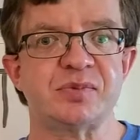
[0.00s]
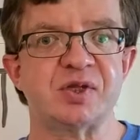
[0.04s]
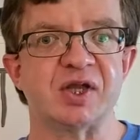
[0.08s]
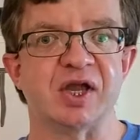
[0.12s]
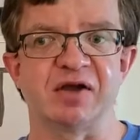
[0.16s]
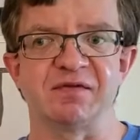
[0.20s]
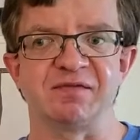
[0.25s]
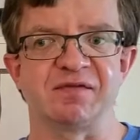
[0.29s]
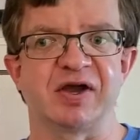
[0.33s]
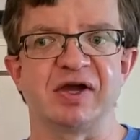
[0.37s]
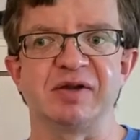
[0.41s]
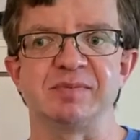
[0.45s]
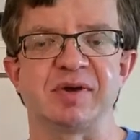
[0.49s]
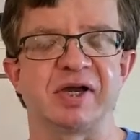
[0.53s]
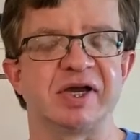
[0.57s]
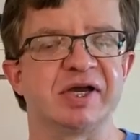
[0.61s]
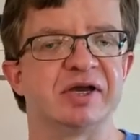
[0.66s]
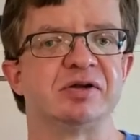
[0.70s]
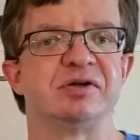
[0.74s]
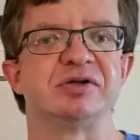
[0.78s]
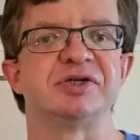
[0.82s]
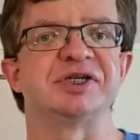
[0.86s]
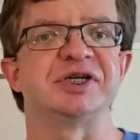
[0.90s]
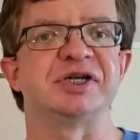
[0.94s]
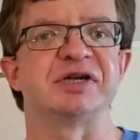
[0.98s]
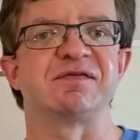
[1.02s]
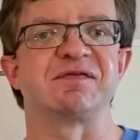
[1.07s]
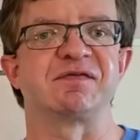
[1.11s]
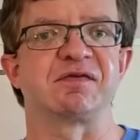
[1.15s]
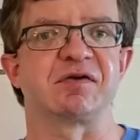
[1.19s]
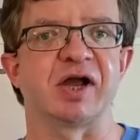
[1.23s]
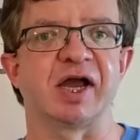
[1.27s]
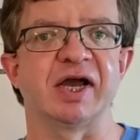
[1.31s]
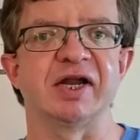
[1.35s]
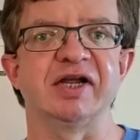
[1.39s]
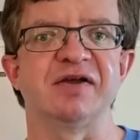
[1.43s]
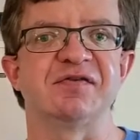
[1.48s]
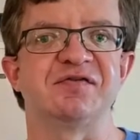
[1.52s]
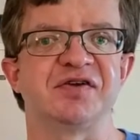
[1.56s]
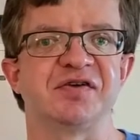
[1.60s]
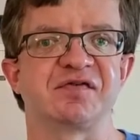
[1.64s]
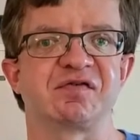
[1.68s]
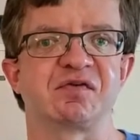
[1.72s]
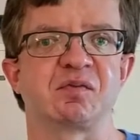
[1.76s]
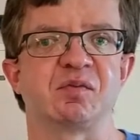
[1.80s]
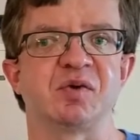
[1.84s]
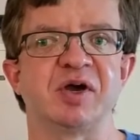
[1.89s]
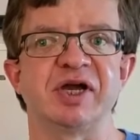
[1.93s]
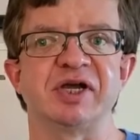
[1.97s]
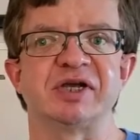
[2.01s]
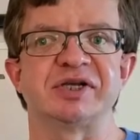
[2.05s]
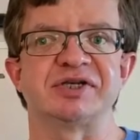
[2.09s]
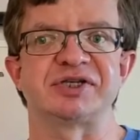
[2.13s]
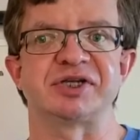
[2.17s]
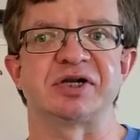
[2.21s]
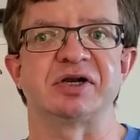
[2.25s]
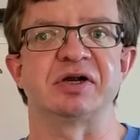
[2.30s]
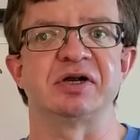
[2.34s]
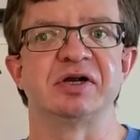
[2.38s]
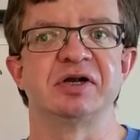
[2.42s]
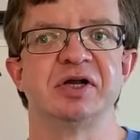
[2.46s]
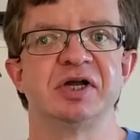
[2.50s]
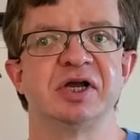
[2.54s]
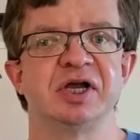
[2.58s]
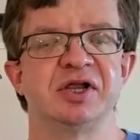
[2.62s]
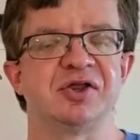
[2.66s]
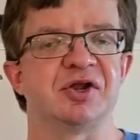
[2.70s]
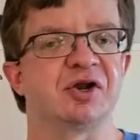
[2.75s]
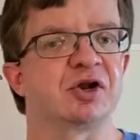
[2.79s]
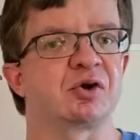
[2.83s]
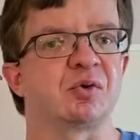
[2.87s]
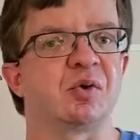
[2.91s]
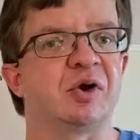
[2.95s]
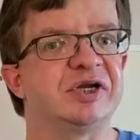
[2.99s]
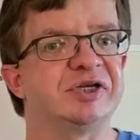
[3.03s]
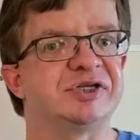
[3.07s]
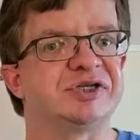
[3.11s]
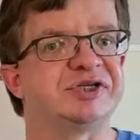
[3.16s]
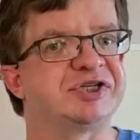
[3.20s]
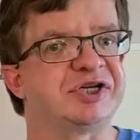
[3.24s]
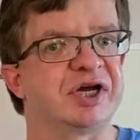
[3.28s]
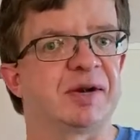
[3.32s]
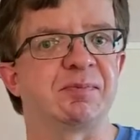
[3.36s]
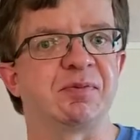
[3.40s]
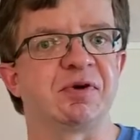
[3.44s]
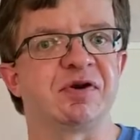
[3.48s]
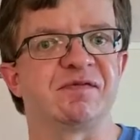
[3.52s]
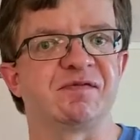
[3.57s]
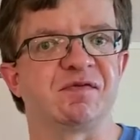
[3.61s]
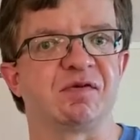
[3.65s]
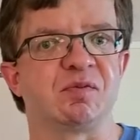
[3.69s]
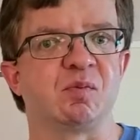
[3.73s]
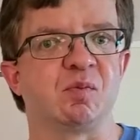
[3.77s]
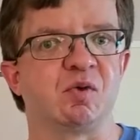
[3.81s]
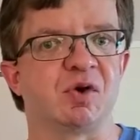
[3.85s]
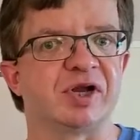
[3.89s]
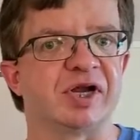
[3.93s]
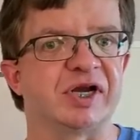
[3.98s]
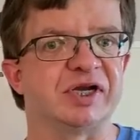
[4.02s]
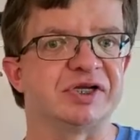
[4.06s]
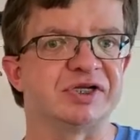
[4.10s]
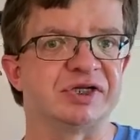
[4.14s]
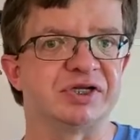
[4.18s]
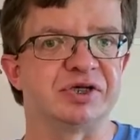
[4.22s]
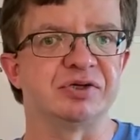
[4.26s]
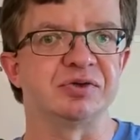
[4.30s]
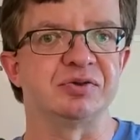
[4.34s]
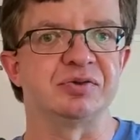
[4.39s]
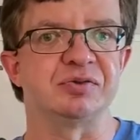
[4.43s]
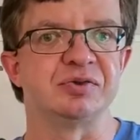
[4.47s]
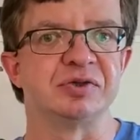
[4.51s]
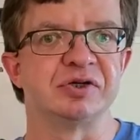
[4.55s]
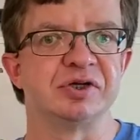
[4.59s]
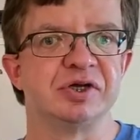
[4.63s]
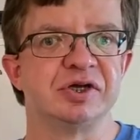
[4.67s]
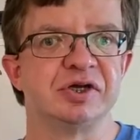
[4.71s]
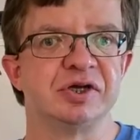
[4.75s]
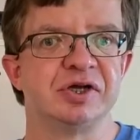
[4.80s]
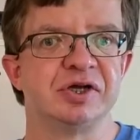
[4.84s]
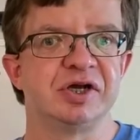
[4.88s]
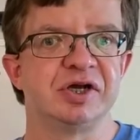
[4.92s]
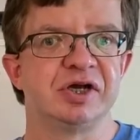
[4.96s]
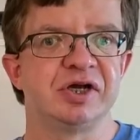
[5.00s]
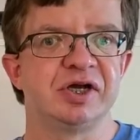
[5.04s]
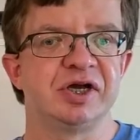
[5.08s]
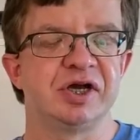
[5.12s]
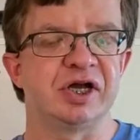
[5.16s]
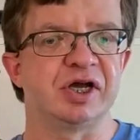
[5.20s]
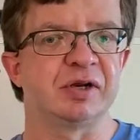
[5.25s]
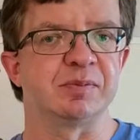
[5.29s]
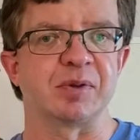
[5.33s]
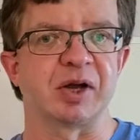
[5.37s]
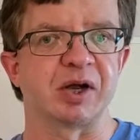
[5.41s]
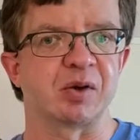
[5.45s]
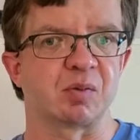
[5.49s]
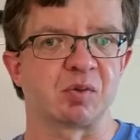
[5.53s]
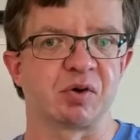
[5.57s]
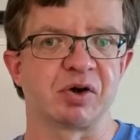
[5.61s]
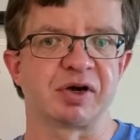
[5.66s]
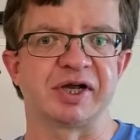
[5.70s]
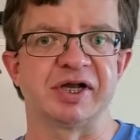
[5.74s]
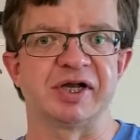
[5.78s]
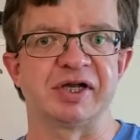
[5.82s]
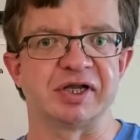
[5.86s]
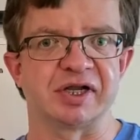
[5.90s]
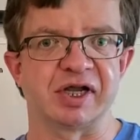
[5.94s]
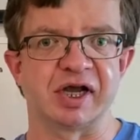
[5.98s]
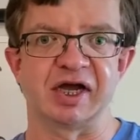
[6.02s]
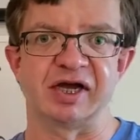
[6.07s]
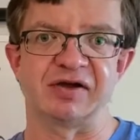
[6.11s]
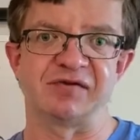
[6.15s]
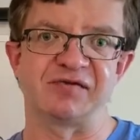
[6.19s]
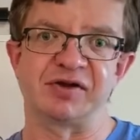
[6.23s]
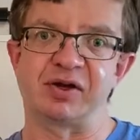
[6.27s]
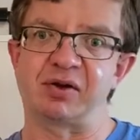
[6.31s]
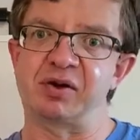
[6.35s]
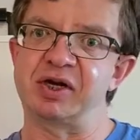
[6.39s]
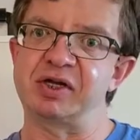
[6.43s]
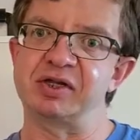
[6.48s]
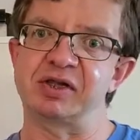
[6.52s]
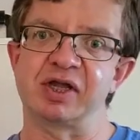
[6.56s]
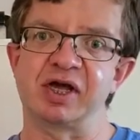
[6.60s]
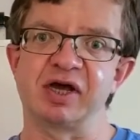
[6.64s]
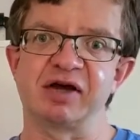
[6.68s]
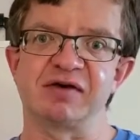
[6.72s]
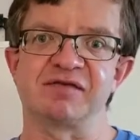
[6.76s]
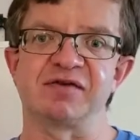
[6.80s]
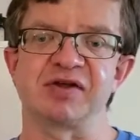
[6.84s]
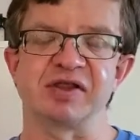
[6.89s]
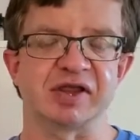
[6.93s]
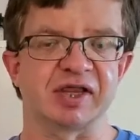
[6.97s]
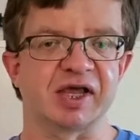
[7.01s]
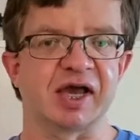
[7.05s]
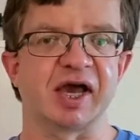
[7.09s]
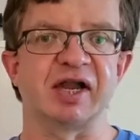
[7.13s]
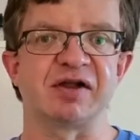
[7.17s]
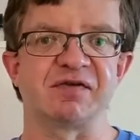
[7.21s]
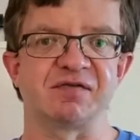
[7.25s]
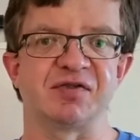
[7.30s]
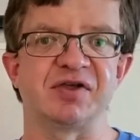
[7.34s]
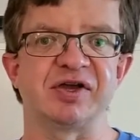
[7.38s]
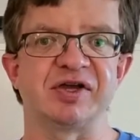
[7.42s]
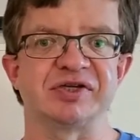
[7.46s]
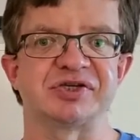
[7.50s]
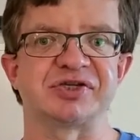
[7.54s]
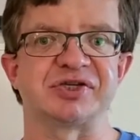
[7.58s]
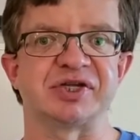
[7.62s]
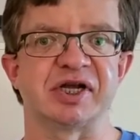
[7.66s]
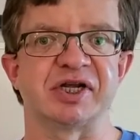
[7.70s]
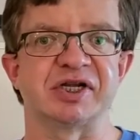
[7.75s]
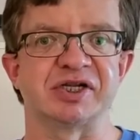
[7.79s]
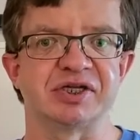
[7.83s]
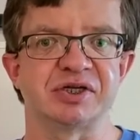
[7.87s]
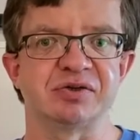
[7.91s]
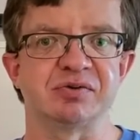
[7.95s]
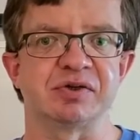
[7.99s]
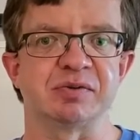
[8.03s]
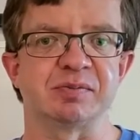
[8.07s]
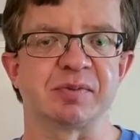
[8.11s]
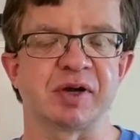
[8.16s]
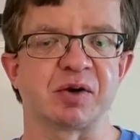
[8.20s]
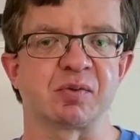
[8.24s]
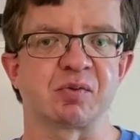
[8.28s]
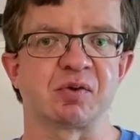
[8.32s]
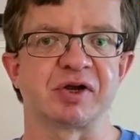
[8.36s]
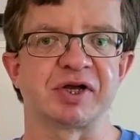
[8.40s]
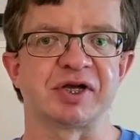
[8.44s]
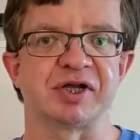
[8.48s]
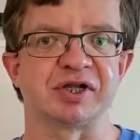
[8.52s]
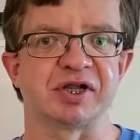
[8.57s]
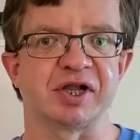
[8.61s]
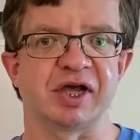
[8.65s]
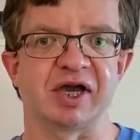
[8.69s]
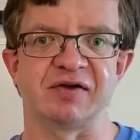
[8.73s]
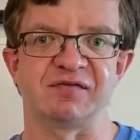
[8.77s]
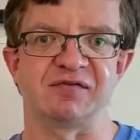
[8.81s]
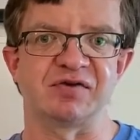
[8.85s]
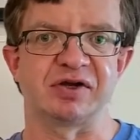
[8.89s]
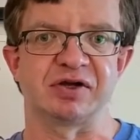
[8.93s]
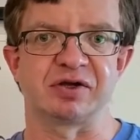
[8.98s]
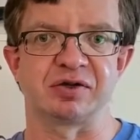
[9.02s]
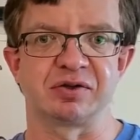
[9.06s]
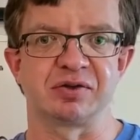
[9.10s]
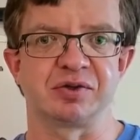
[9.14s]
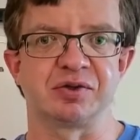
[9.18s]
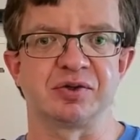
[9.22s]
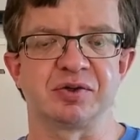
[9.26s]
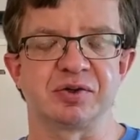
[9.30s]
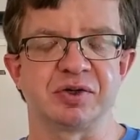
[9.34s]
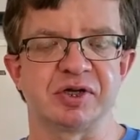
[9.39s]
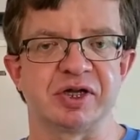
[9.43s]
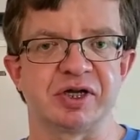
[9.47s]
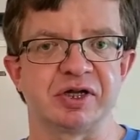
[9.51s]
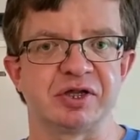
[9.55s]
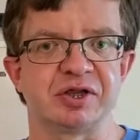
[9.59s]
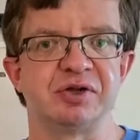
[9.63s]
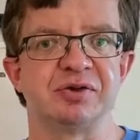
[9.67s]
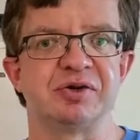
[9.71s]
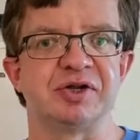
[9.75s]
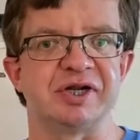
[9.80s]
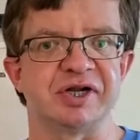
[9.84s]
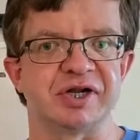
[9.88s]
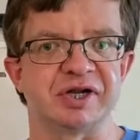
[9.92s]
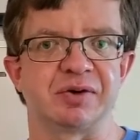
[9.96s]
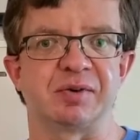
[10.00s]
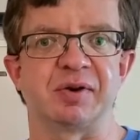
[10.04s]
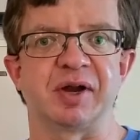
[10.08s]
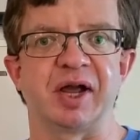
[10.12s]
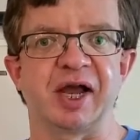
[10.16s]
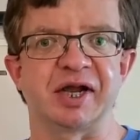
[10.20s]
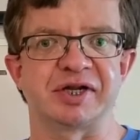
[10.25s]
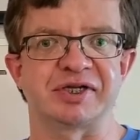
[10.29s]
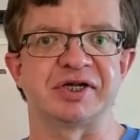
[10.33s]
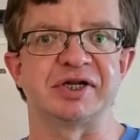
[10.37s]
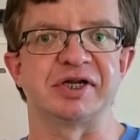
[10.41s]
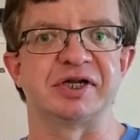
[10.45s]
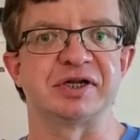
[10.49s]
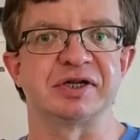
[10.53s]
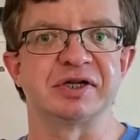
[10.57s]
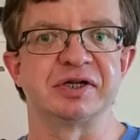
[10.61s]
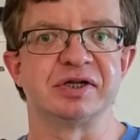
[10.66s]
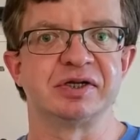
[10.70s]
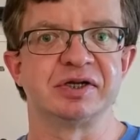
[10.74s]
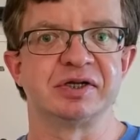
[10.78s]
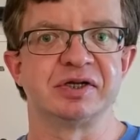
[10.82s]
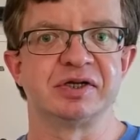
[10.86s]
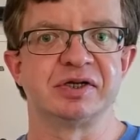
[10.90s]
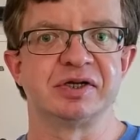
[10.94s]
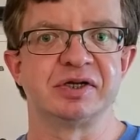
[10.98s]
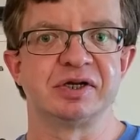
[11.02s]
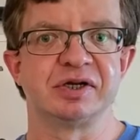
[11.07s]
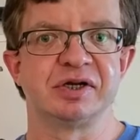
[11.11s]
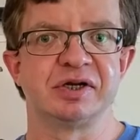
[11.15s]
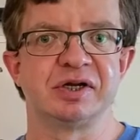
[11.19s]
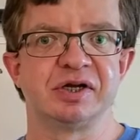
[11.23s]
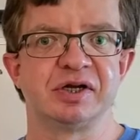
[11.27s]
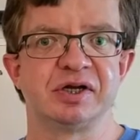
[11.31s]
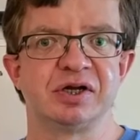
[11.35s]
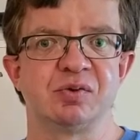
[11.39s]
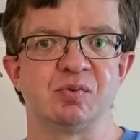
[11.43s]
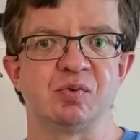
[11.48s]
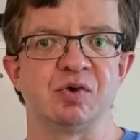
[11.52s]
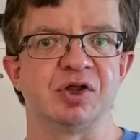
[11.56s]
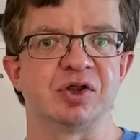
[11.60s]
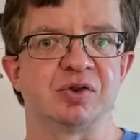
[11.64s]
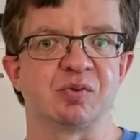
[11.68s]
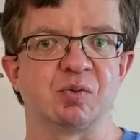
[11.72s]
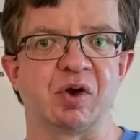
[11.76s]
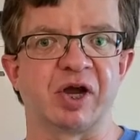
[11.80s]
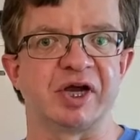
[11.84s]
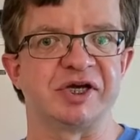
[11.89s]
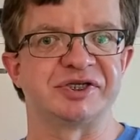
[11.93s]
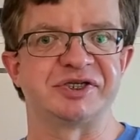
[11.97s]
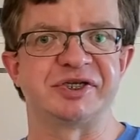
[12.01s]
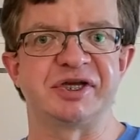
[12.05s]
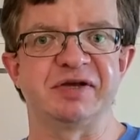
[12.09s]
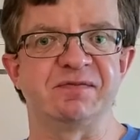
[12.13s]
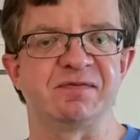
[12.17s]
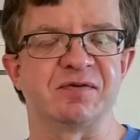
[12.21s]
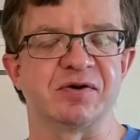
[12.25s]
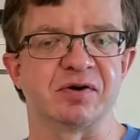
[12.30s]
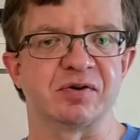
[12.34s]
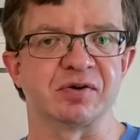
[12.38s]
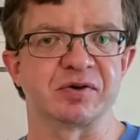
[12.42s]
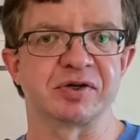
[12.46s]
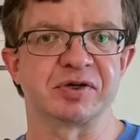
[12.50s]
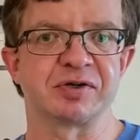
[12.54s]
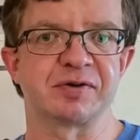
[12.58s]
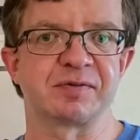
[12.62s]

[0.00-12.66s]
I find my energy in a variety of different ways that are quite separate from what I do in my working life. Now, I love a lot of things that I do in my working life, including interacting with YC folk.